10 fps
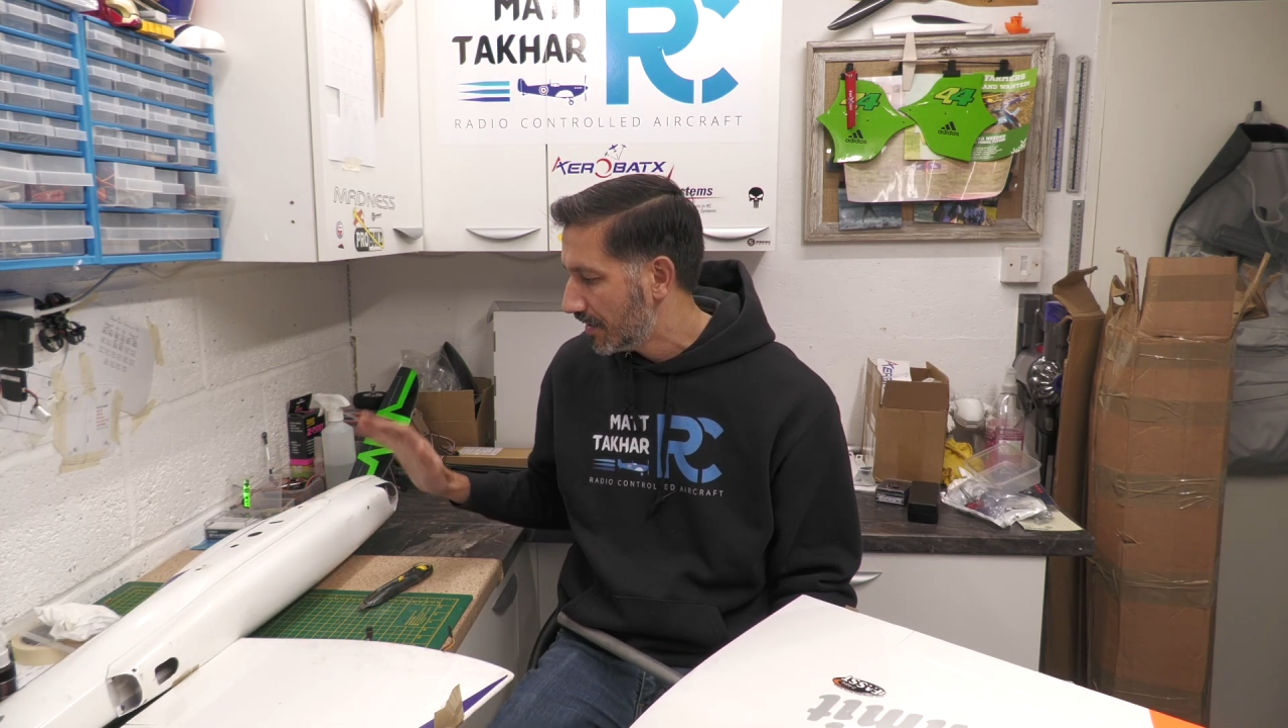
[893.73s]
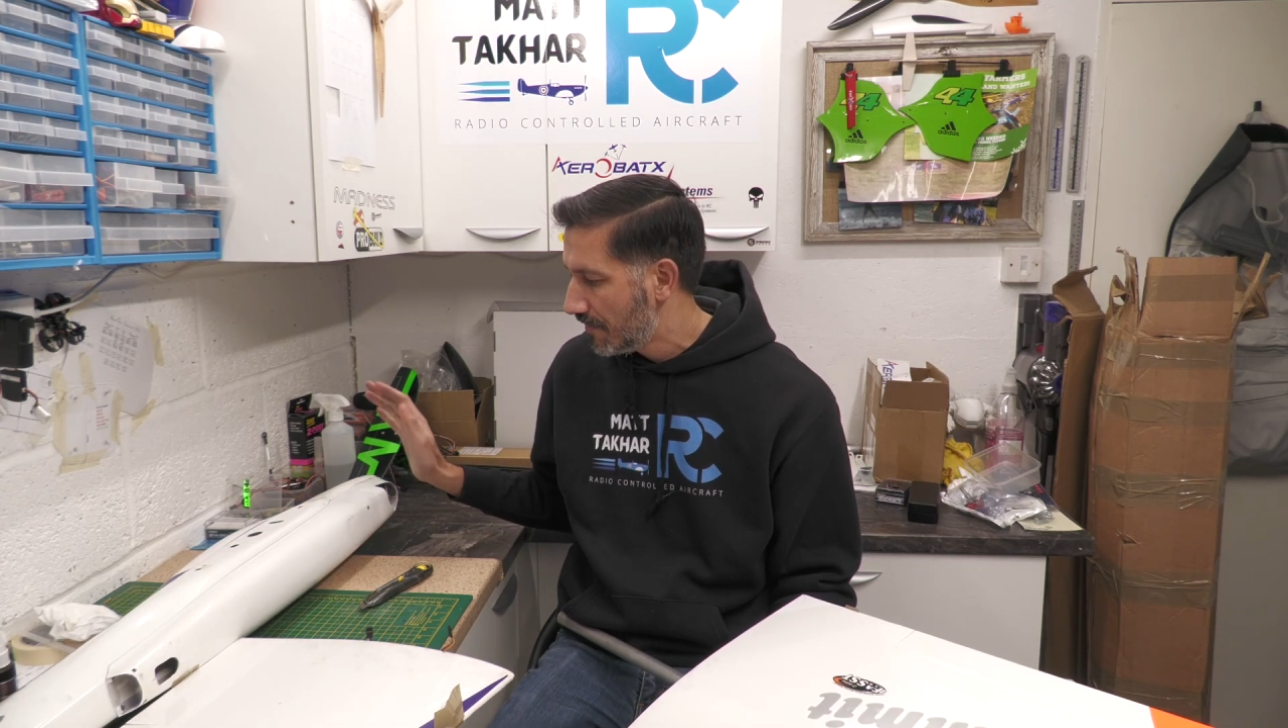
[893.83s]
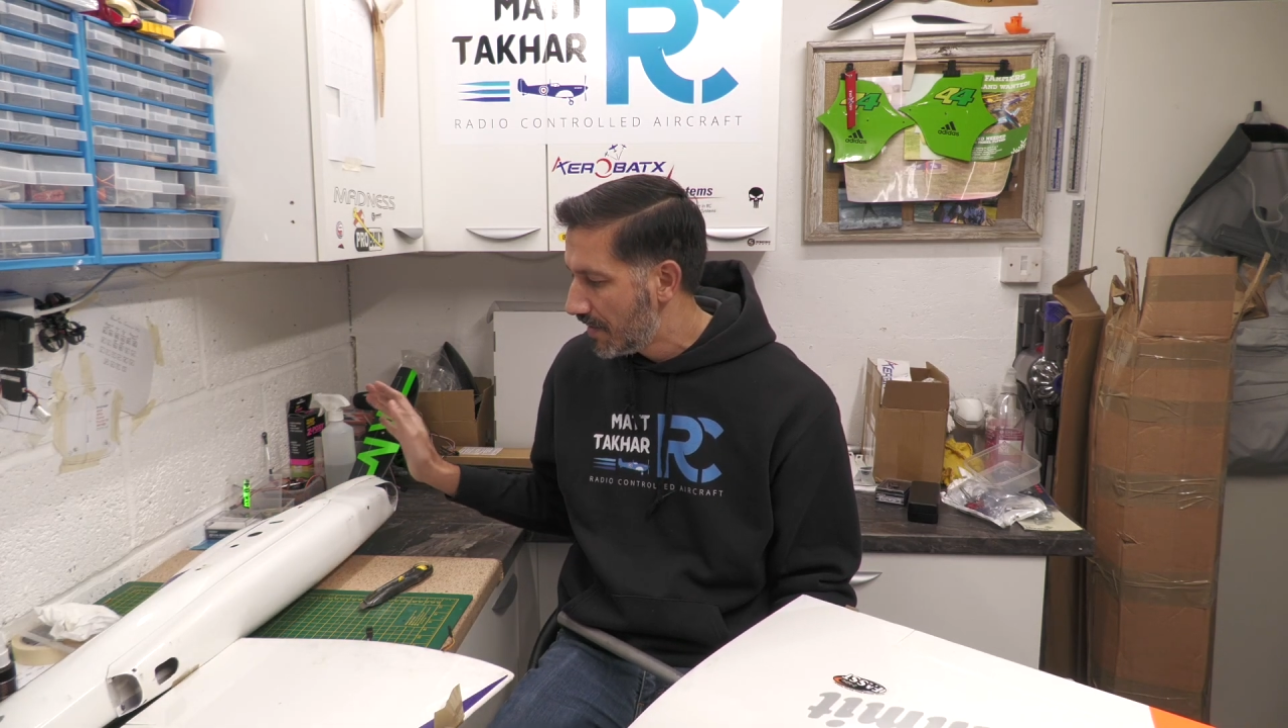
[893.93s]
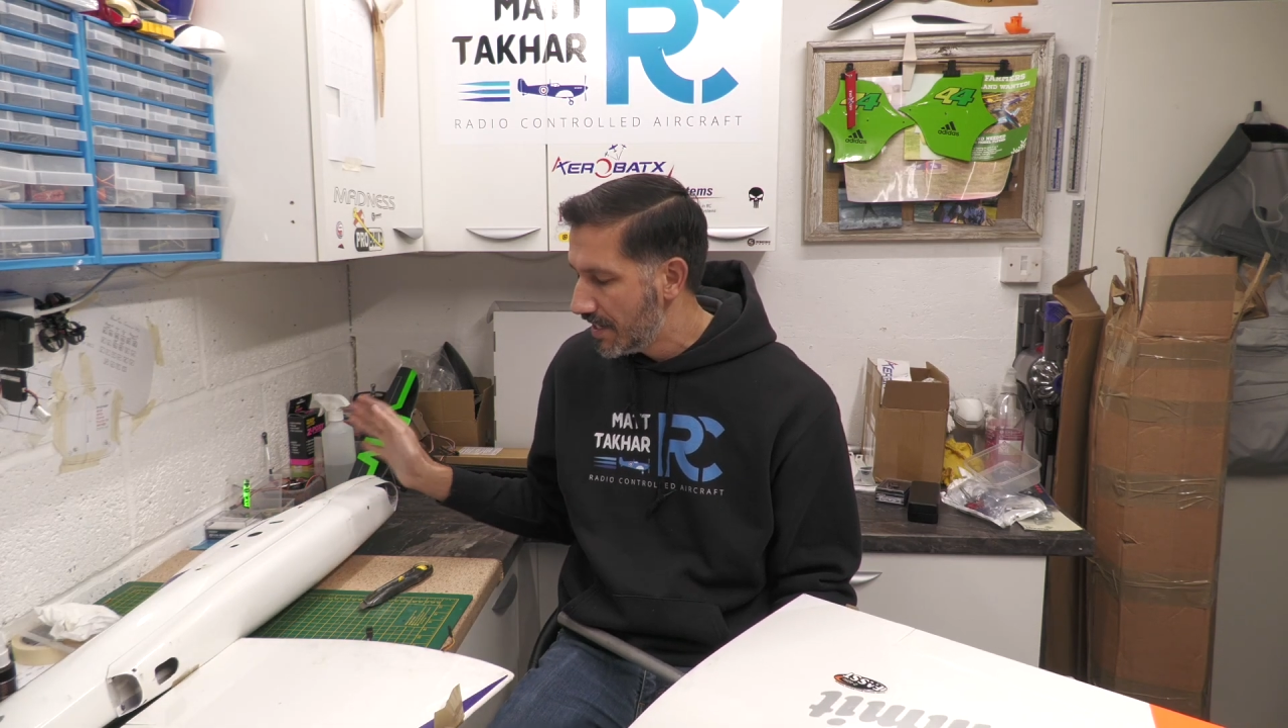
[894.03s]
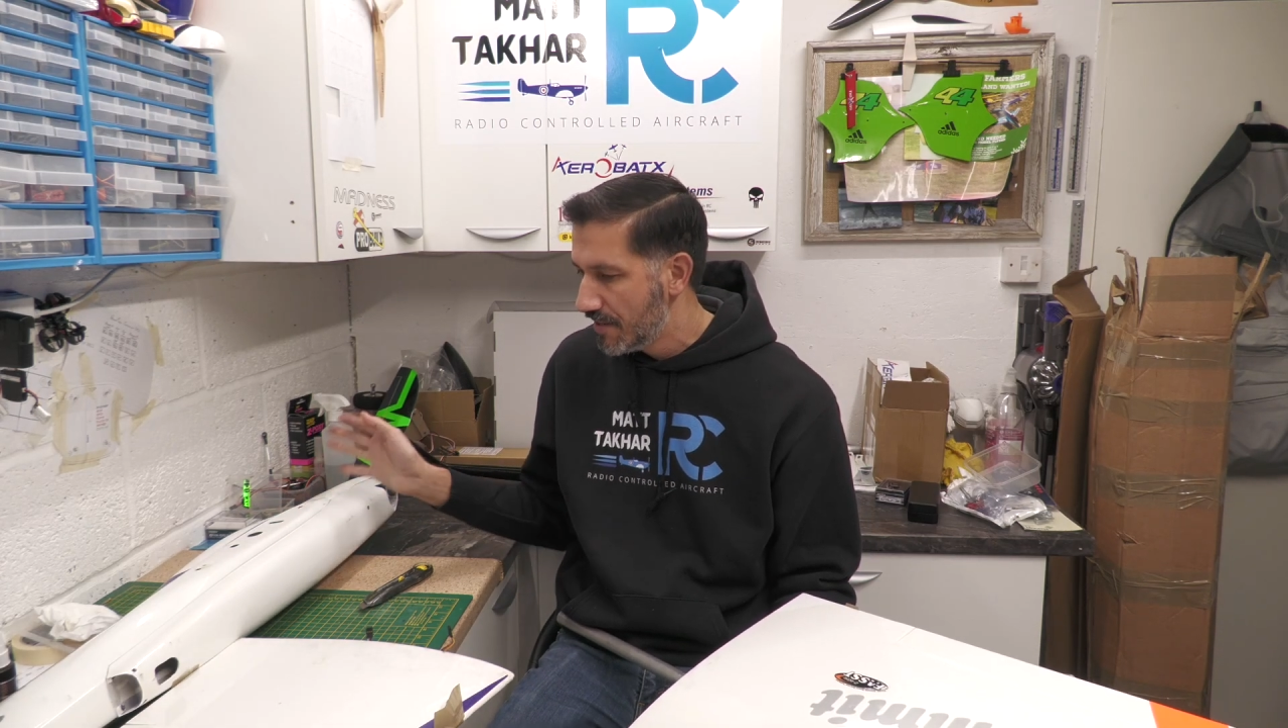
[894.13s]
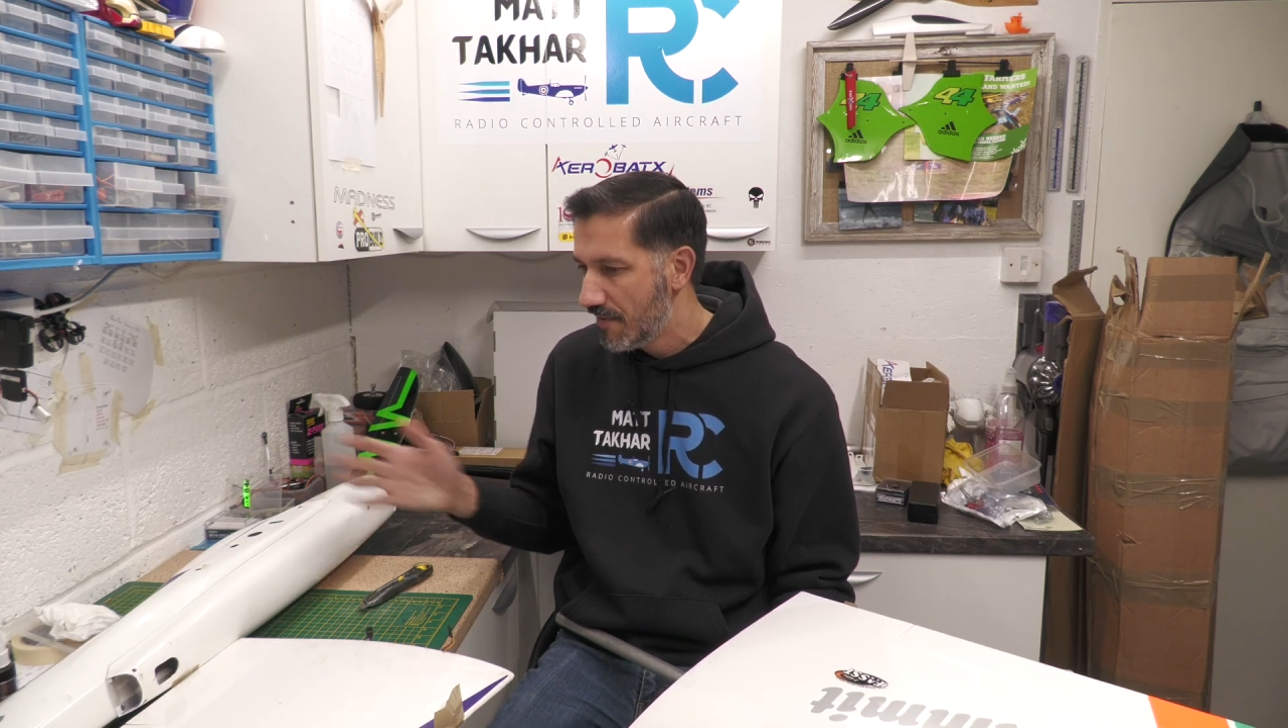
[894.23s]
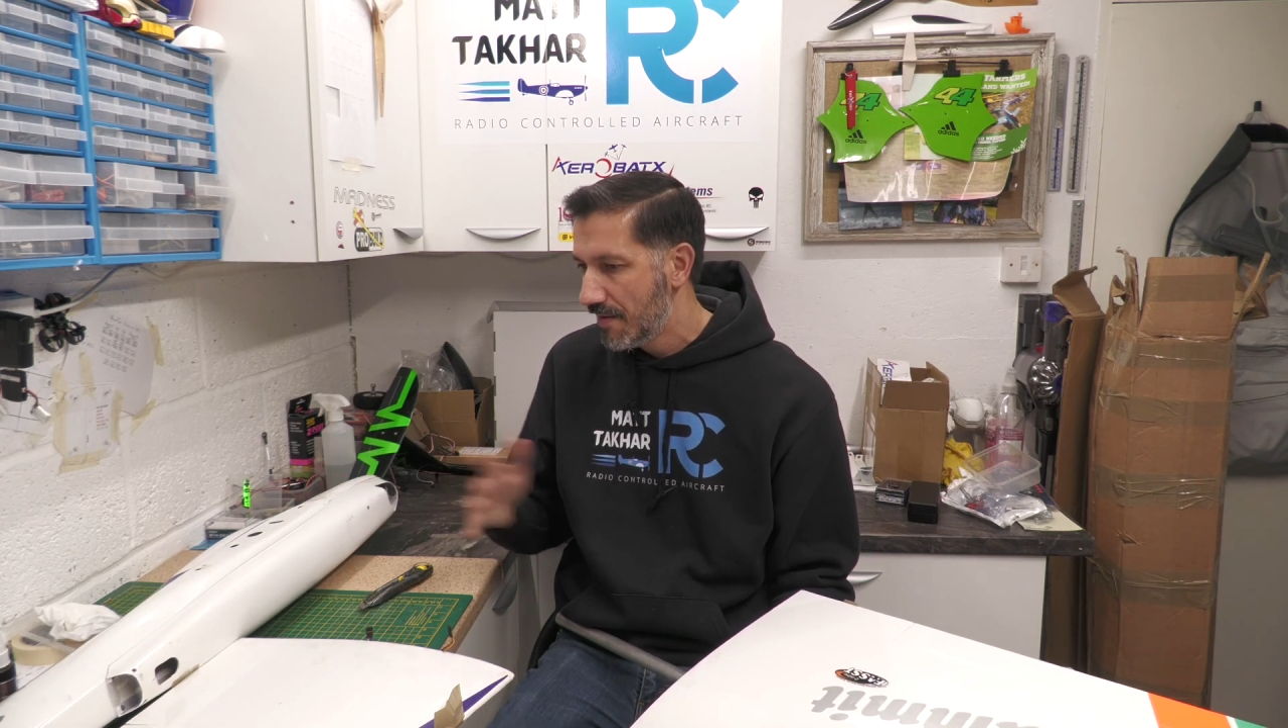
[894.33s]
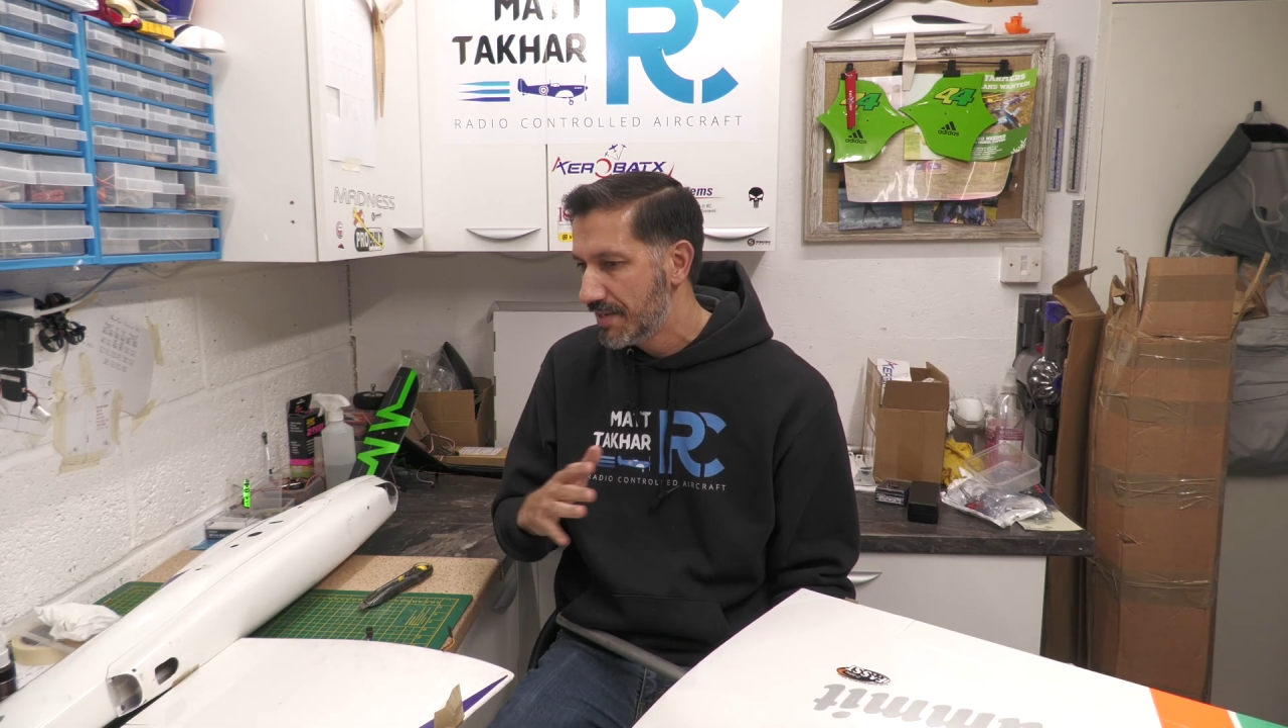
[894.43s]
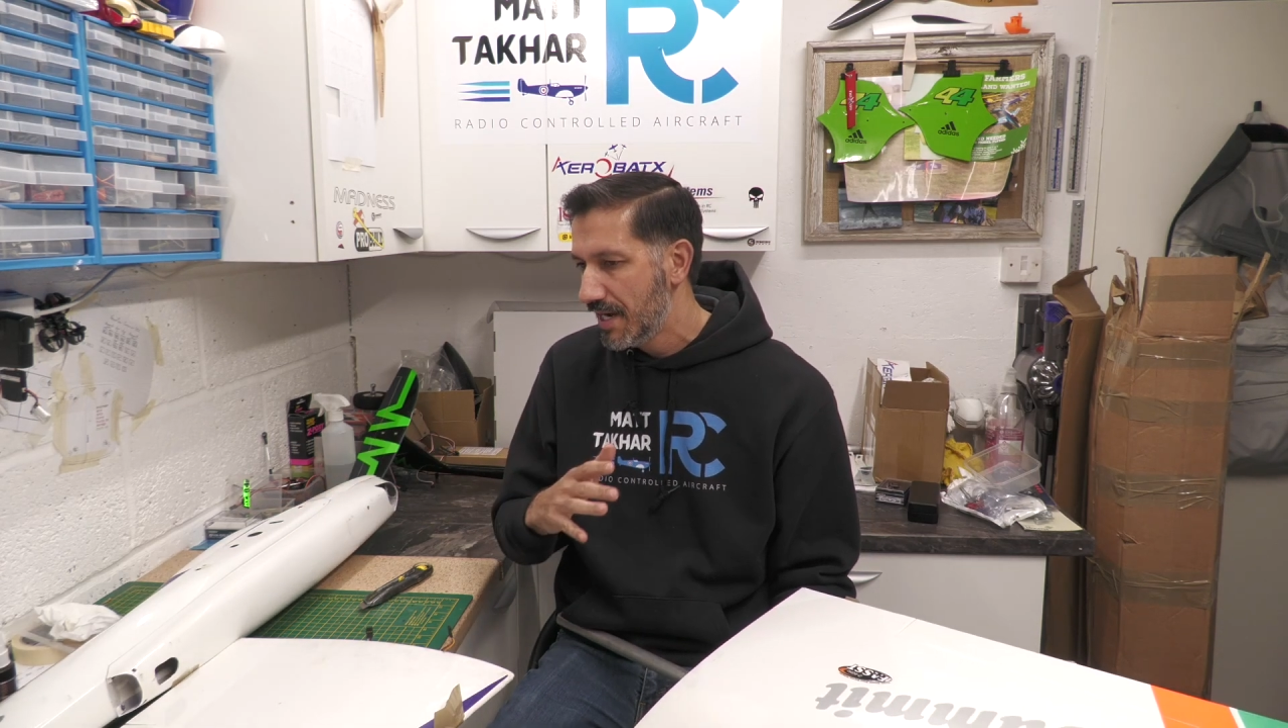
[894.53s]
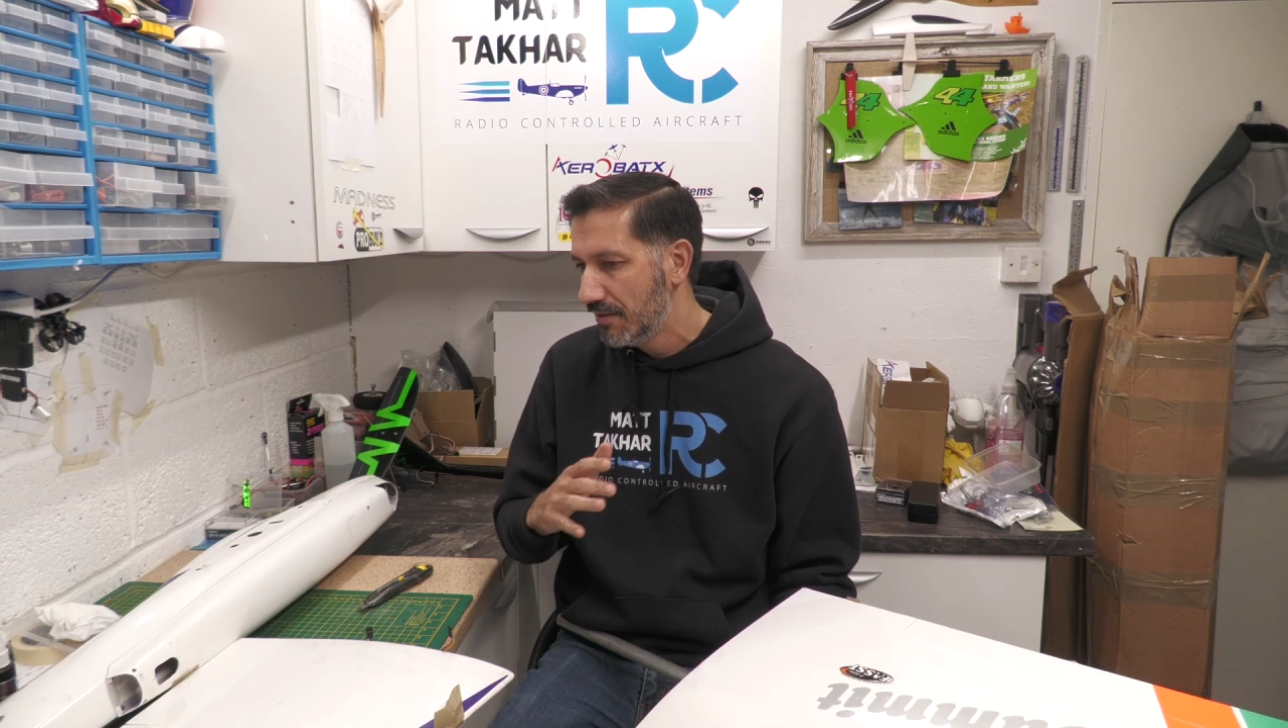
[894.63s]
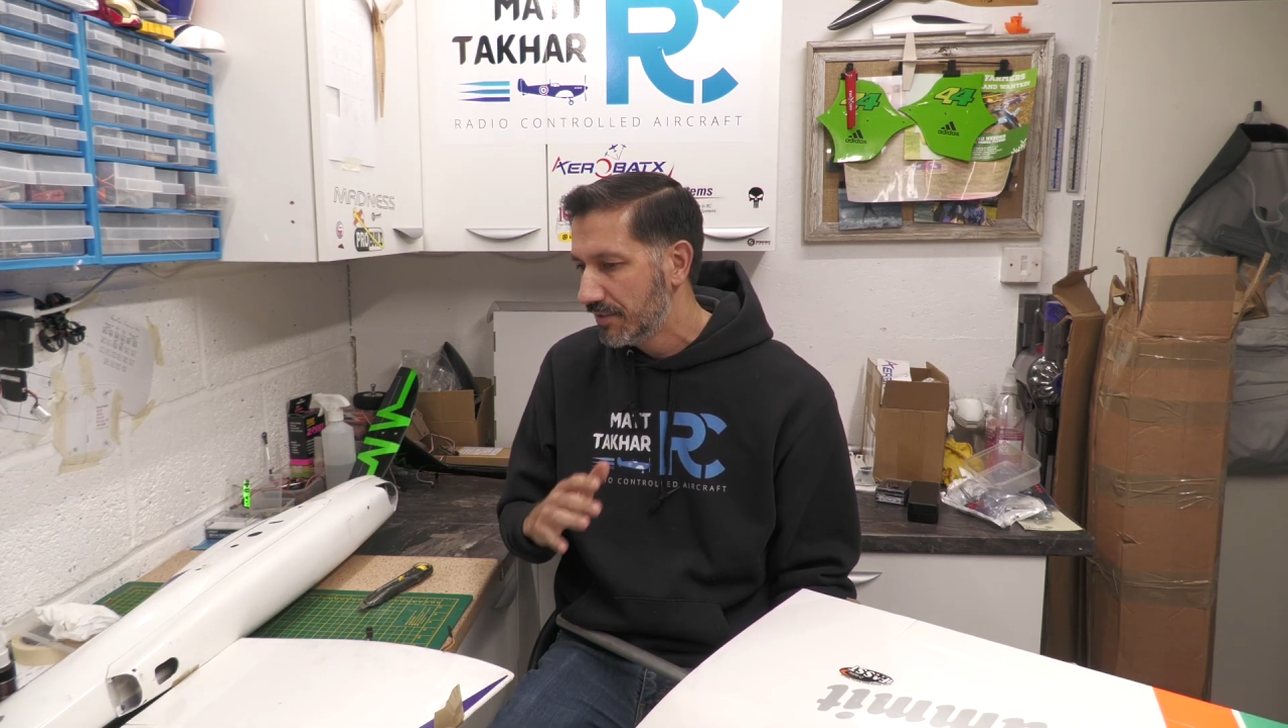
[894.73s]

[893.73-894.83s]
completely rub down,